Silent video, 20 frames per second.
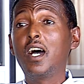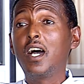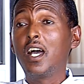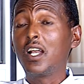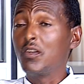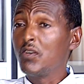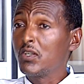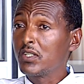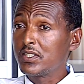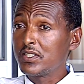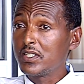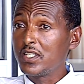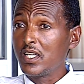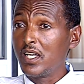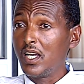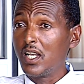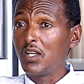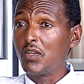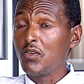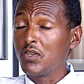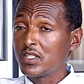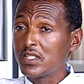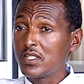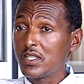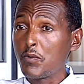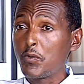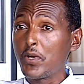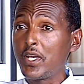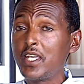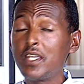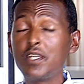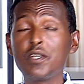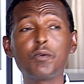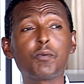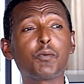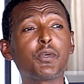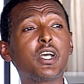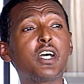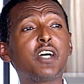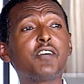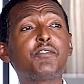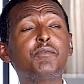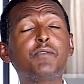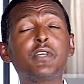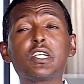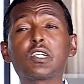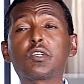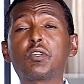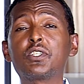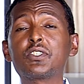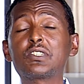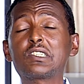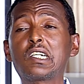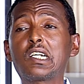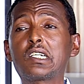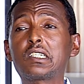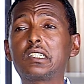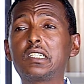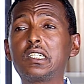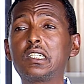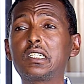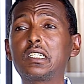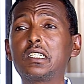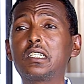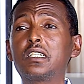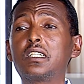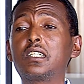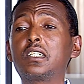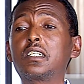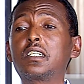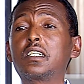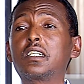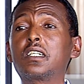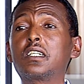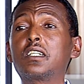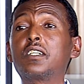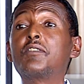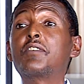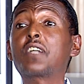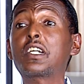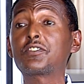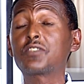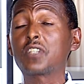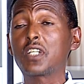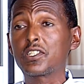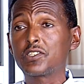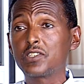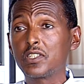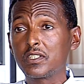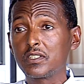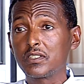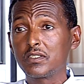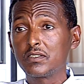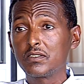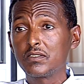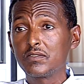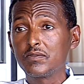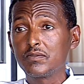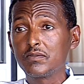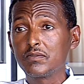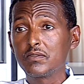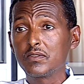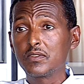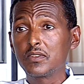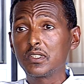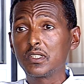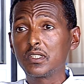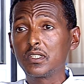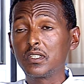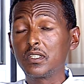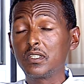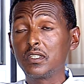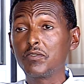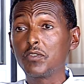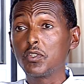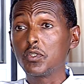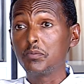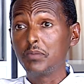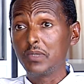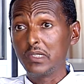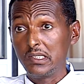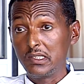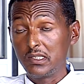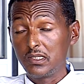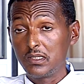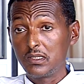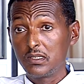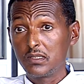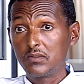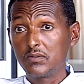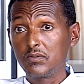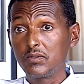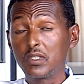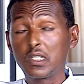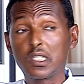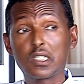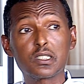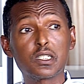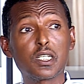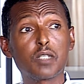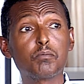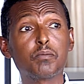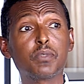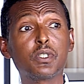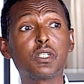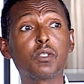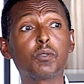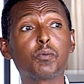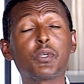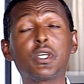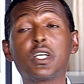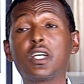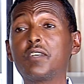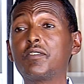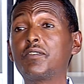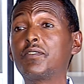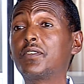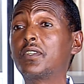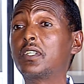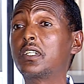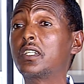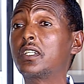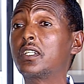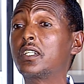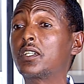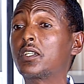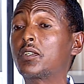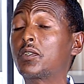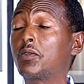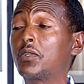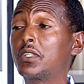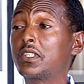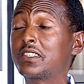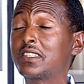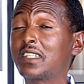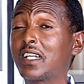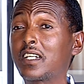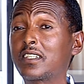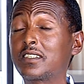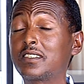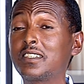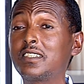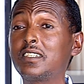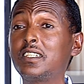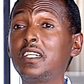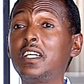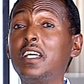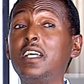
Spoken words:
Along the way, we have been constructing infrastructure developments. For example, we have constructed